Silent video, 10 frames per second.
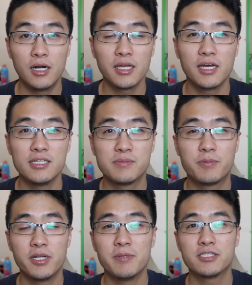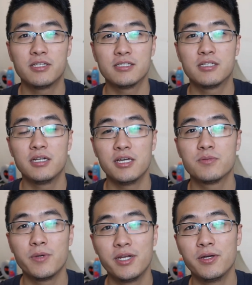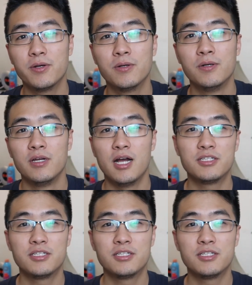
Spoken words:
Alright guys, pretty much that's today's video.